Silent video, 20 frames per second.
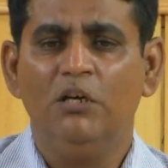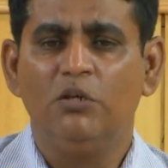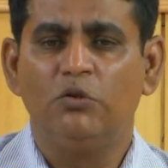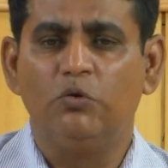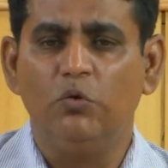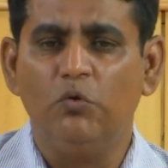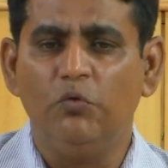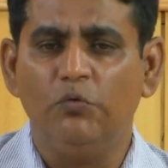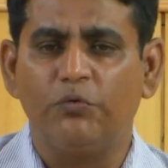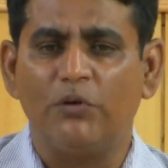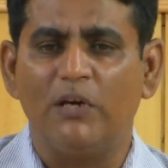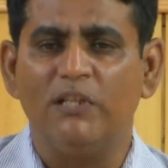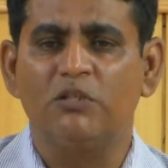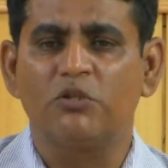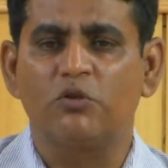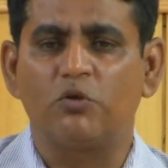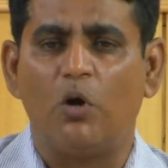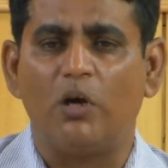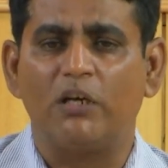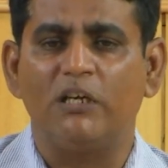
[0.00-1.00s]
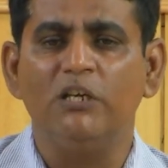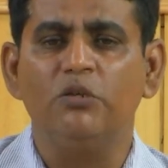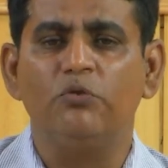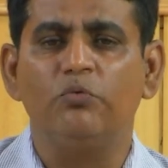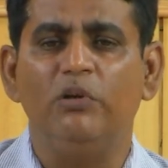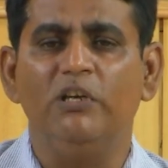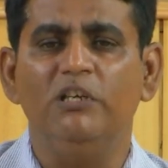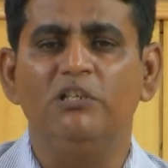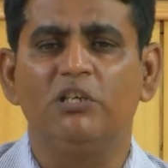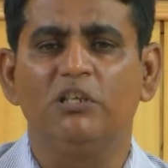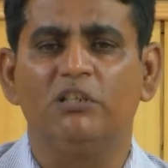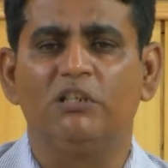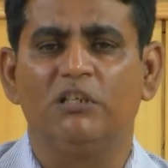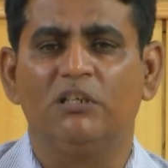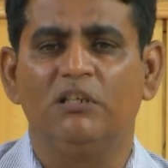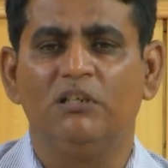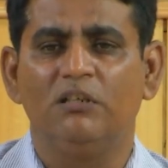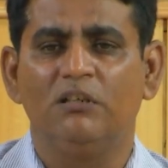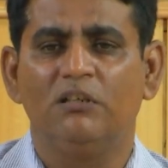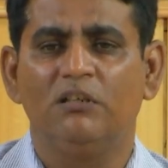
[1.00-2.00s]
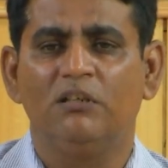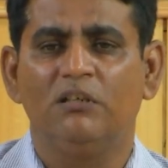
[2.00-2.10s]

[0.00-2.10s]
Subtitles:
two friends talking to each other,